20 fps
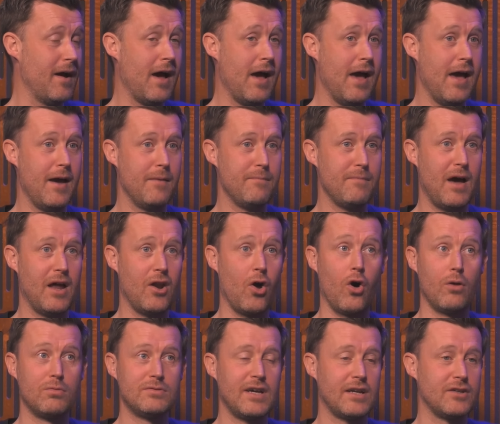um, and
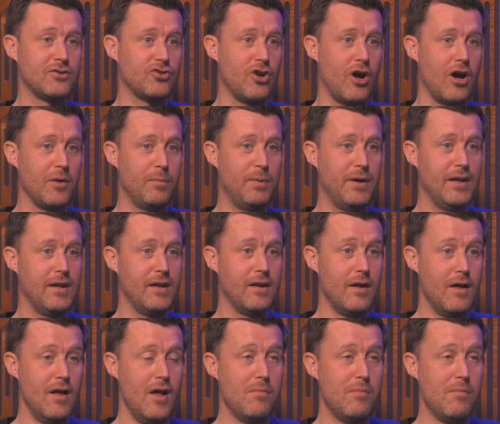always had a strong opinion.